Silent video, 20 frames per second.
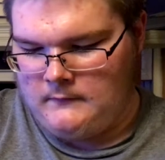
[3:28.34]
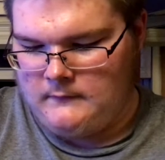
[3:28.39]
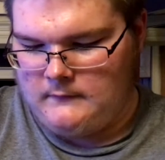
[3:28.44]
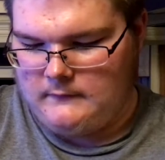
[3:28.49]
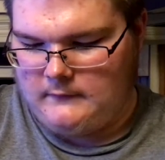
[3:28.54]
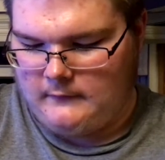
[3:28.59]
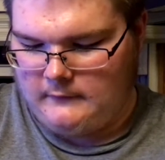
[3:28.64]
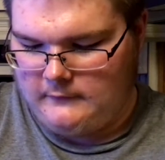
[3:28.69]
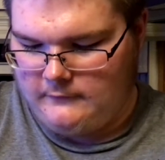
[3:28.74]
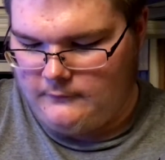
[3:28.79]

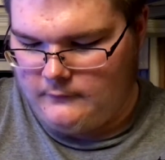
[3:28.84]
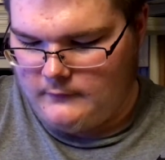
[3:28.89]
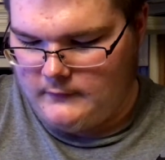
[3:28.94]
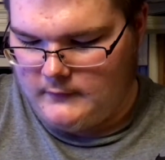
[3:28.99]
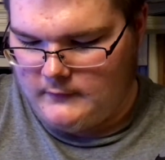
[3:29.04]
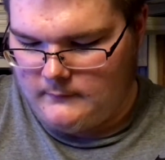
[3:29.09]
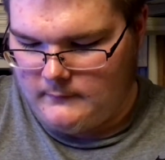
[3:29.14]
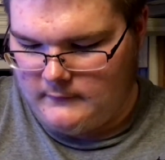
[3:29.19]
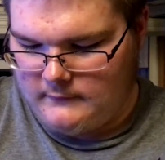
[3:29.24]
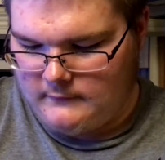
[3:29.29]
64
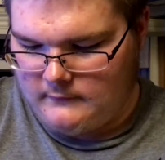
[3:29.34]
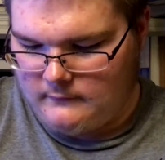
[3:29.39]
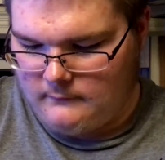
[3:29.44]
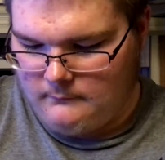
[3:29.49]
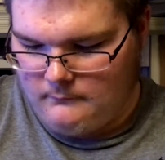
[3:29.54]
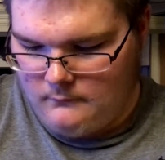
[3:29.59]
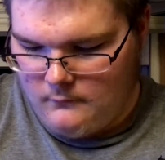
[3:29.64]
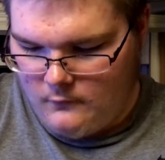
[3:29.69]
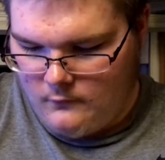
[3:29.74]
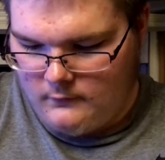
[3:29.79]
gigabytes is
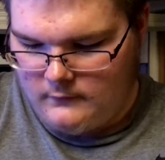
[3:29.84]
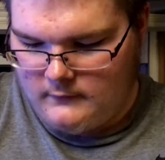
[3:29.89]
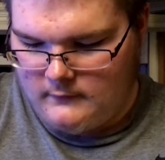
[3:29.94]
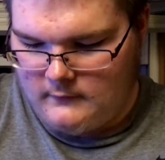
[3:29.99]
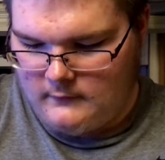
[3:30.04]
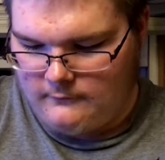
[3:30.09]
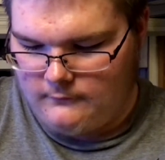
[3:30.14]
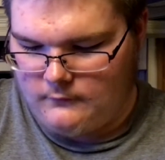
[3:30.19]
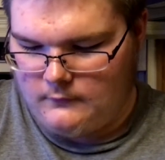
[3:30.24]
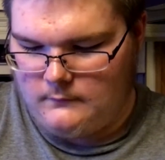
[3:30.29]
more than
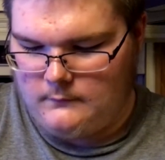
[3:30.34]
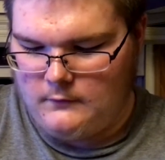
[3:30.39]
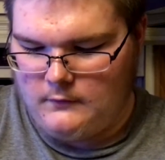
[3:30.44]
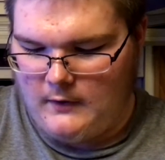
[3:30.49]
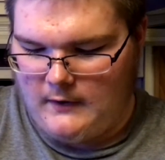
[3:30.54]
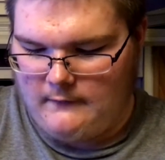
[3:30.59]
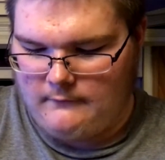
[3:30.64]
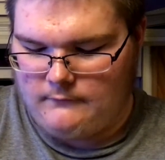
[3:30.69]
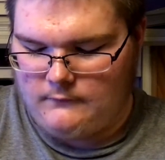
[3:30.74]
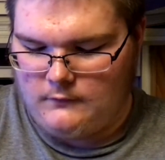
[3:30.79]
enough room. You
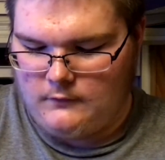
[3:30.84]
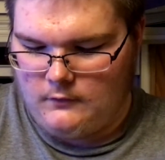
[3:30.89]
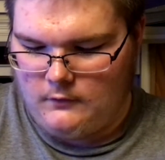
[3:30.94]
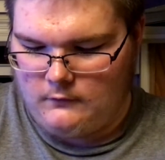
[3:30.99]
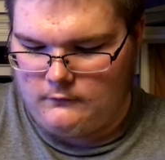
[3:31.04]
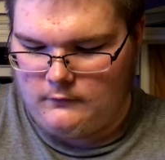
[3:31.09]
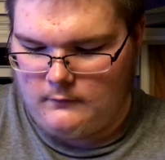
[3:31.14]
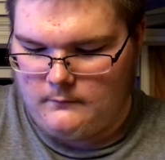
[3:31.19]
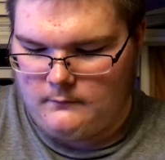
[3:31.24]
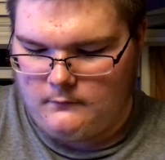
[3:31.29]
have
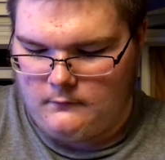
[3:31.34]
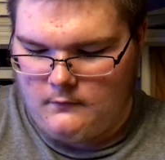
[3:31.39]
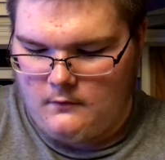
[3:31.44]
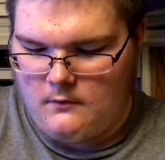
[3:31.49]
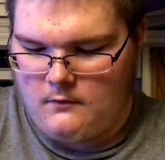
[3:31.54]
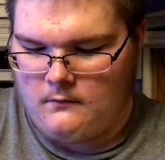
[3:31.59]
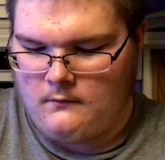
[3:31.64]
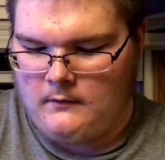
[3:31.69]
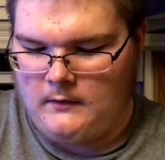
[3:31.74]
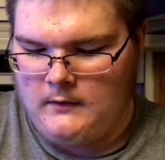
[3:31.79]
no trouble at
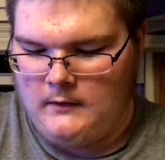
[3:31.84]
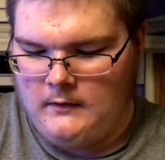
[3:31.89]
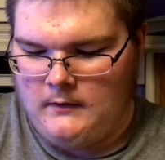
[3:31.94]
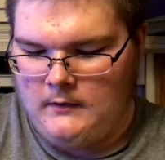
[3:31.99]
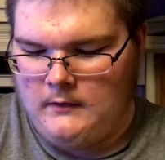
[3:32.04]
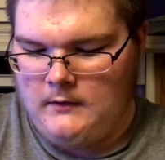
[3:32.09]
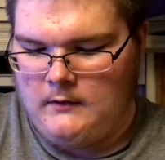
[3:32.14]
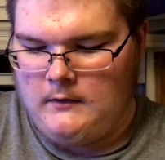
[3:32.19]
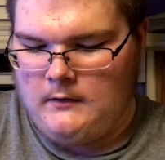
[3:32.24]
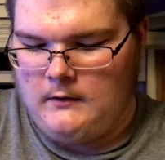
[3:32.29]
all
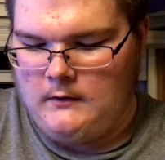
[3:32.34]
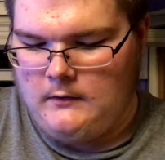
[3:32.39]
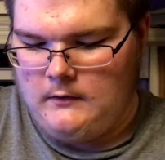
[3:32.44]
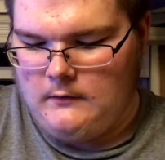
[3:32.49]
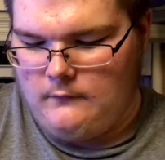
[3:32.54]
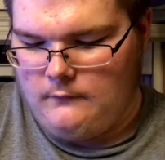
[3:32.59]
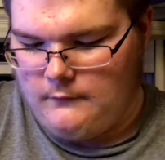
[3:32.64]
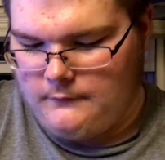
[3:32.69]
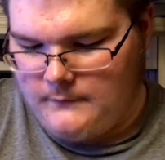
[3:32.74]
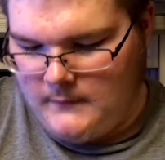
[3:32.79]

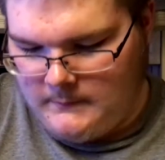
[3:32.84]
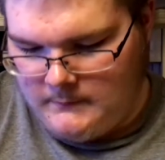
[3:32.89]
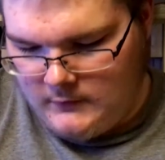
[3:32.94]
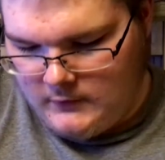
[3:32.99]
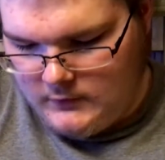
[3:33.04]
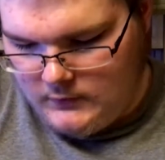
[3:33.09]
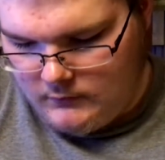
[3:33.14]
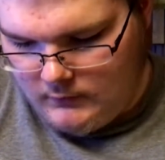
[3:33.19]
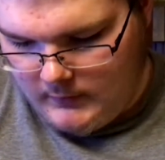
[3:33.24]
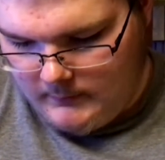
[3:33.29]
with
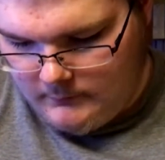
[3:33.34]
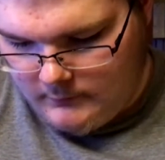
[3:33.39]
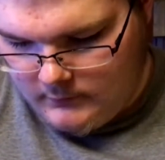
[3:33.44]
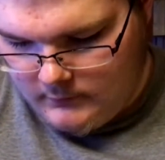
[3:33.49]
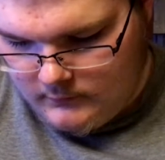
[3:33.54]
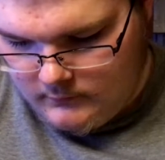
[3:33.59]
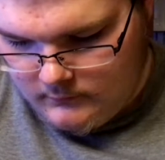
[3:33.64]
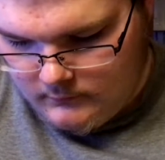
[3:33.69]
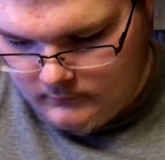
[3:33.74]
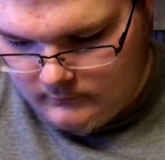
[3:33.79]
memory. You're able to
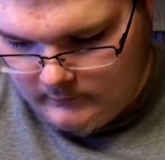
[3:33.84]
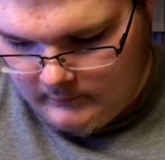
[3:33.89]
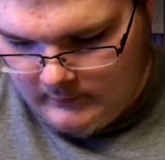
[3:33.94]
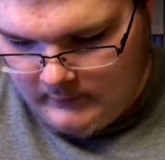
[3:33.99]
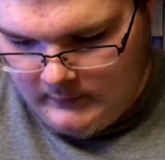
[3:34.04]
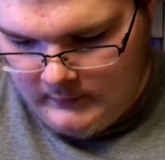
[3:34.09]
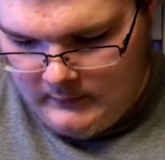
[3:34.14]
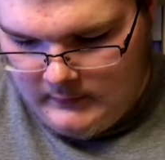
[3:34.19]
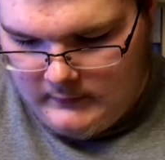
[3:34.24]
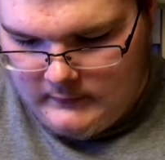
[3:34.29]
use,
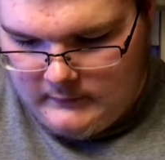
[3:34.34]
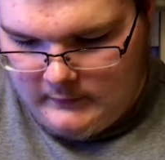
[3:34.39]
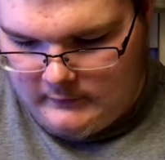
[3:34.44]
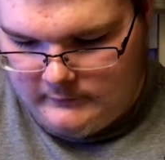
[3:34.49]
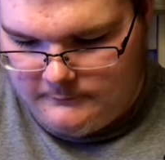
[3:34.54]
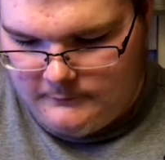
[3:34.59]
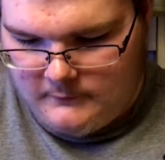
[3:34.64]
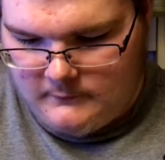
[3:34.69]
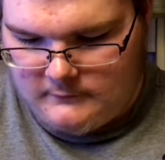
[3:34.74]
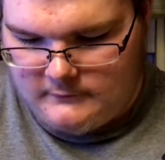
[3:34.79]

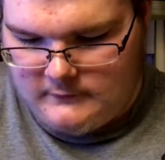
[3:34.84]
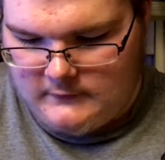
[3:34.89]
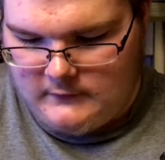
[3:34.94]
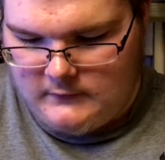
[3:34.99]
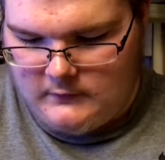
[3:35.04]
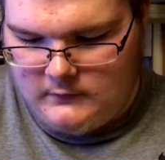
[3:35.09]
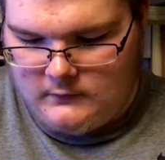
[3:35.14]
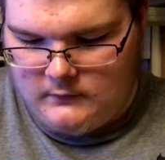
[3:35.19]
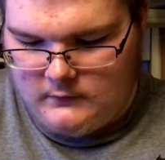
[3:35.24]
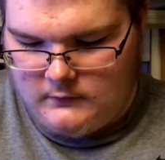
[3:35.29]
that's pretty much it.
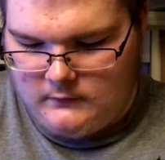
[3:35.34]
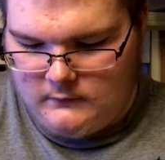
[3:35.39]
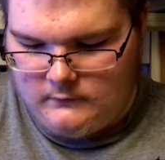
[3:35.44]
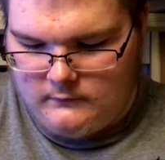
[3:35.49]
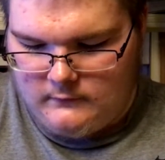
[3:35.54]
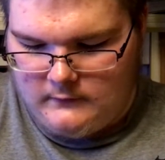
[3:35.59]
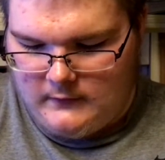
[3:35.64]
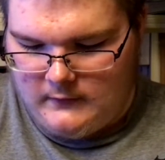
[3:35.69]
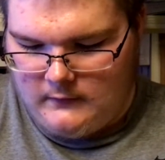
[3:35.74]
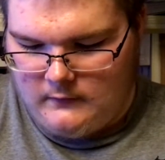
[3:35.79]
You can only
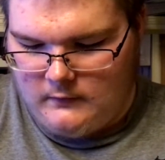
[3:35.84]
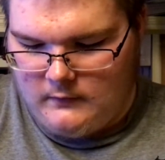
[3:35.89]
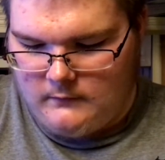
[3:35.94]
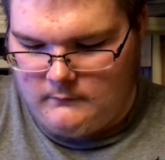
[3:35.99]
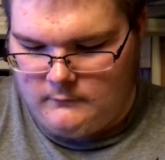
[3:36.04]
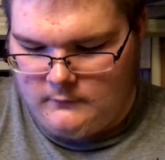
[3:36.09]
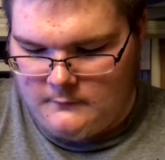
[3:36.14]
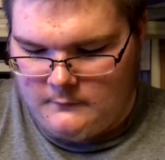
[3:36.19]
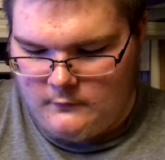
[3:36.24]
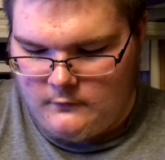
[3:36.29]
use
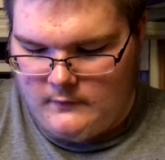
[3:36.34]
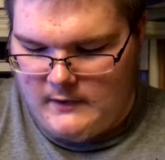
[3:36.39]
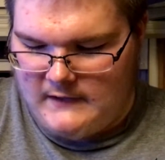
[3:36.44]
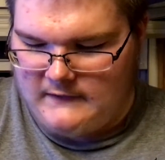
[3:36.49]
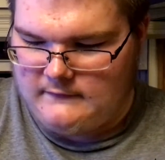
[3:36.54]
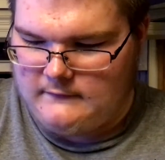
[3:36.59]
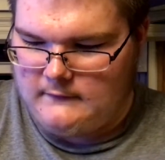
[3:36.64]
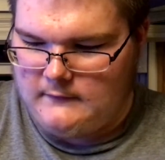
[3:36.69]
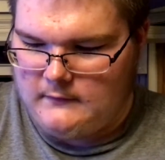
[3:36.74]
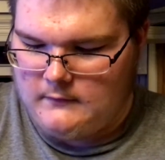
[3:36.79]
normal
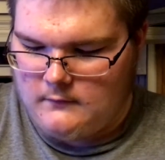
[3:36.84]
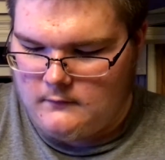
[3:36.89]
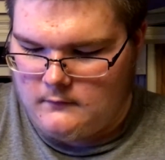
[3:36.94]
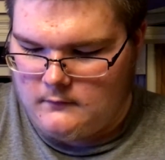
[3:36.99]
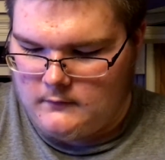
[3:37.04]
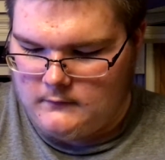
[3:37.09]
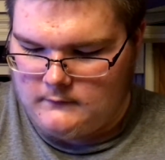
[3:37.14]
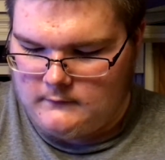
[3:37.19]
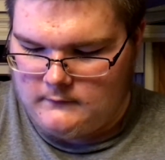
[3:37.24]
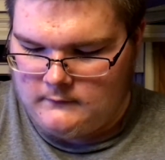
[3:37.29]
SD
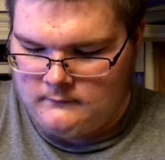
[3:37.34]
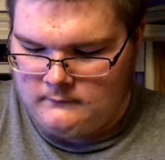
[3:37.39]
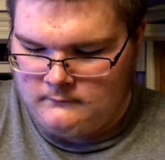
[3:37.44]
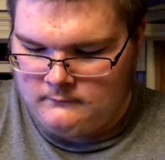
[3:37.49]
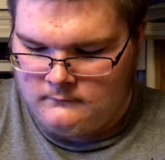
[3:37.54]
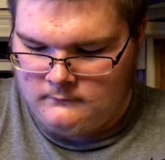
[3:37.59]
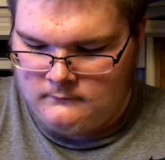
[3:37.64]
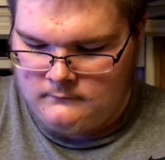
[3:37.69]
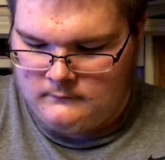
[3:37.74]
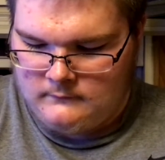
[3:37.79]
cards,
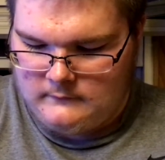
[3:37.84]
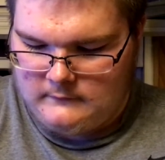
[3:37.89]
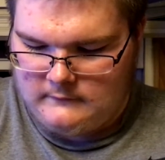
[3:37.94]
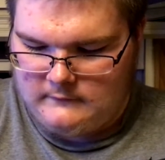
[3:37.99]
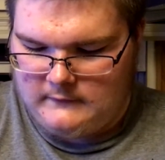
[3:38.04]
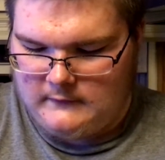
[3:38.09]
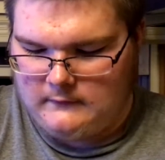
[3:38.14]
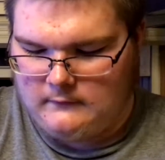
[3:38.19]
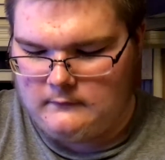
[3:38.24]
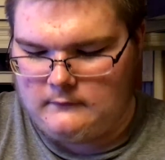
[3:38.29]

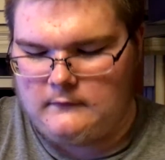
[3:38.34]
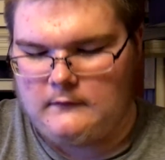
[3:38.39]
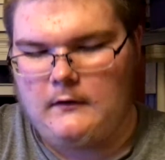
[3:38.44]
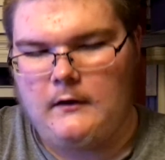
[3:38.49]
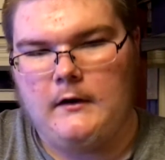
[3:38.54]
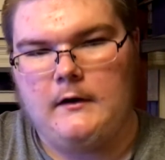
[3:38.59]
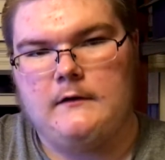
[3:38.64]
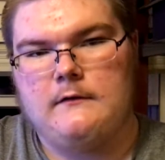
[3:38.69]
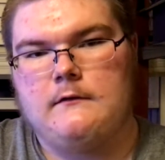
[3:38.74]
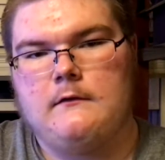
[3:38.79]
standard
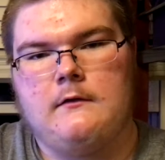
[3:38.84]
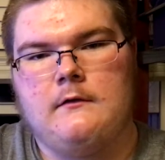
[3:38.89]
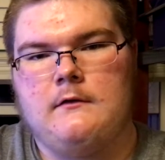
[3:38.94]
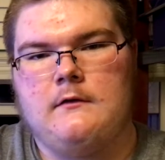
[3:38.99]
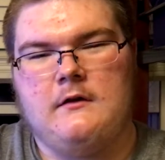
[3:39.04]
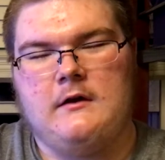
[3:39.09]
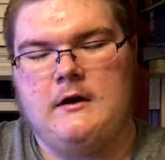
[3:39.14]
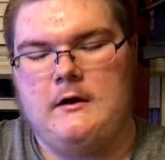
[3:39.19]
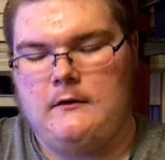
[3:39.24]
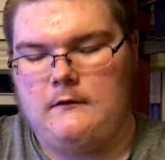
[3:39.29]
sized.
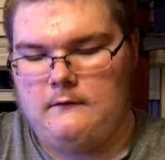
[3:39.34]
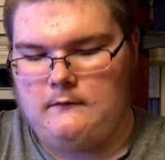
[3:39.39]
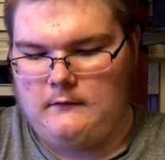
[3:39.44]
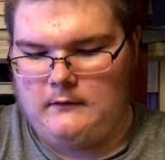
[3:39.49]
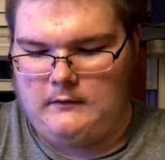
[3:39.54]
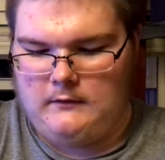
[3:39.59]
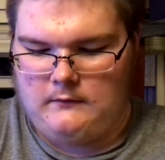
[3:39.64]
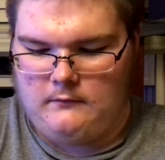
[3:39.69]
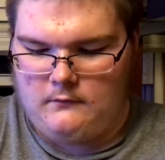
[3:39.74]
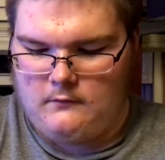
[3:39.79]
You can't use
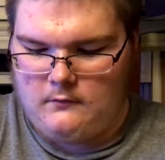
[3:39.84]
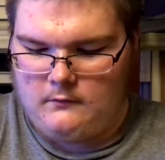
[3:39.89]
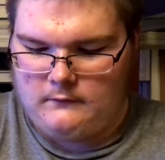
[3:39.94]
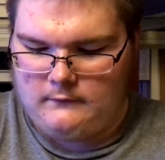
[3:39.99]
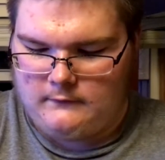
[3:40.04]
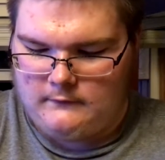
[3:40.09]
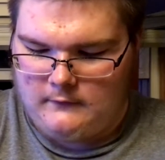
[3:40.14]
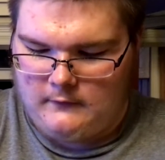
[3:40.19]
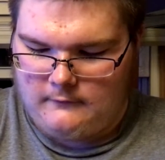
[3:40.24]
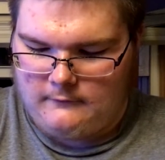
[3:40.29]
any
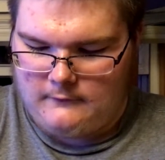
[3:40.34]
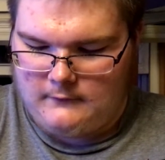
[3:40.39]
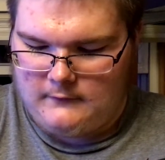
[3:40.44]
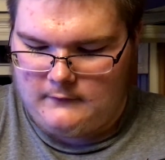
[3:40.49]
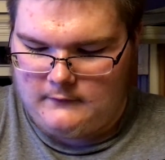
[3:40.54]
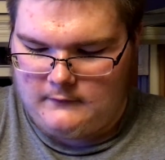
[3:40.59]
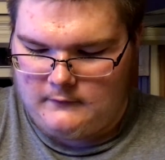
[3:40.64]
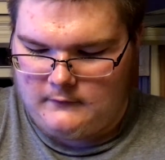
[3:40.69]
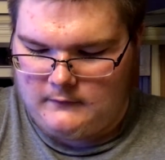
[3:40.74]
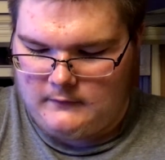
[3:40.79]
large stuff or
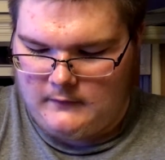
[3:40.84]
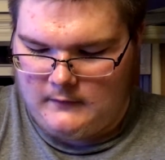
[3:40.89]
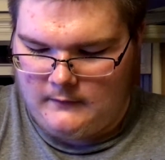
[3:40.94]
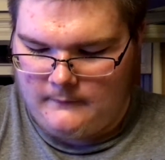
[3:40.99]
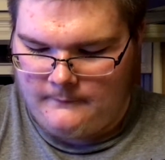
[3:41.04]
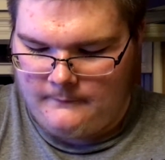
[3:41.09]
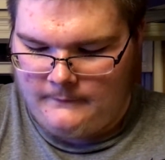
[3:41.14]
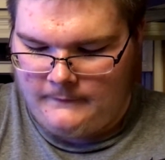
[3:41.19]
anything like that.